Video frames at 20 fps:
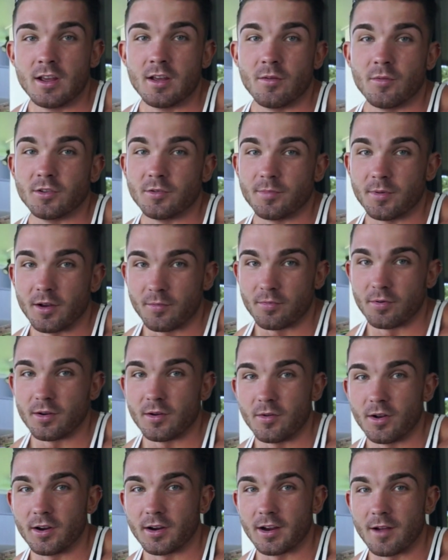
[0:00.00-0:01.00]
which will be our
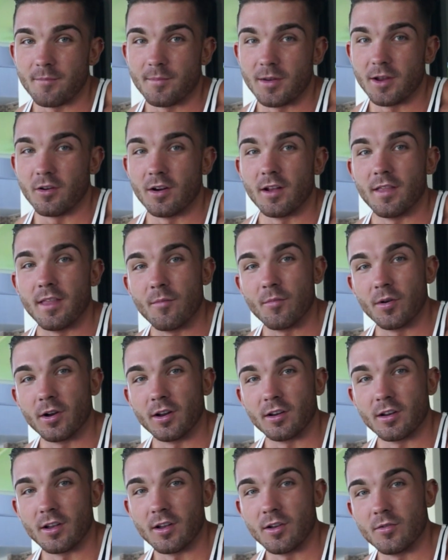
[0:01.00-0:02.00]
pre-workout meal, and then we're
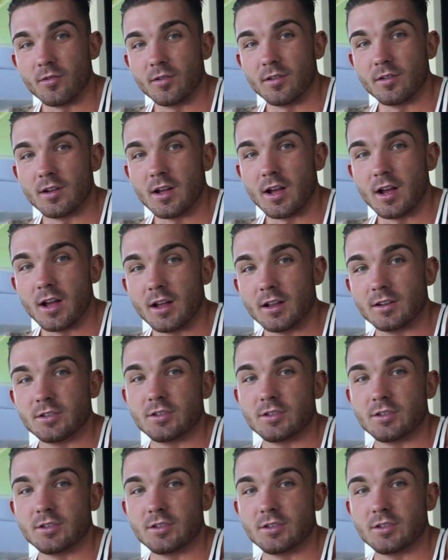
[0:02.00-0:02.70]
going to go